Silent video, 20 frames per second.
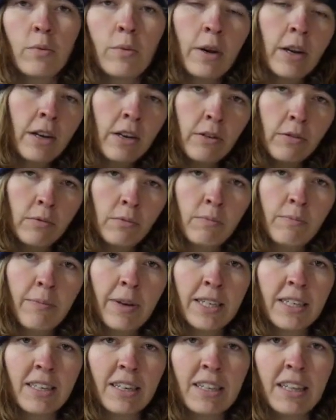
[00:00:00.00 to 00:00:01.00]
And
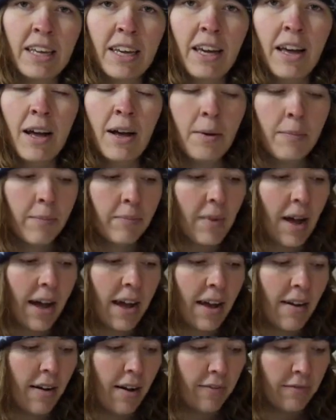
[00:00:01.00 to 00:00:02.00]
basically, um,
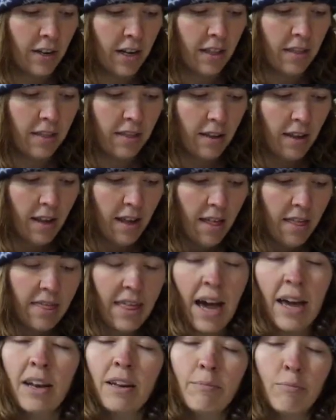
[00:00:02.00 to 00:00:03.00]
I, have done
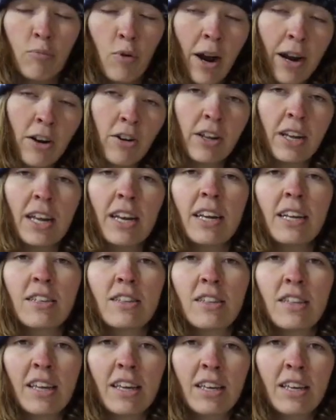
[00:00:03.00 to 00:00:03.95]
that prior to getting the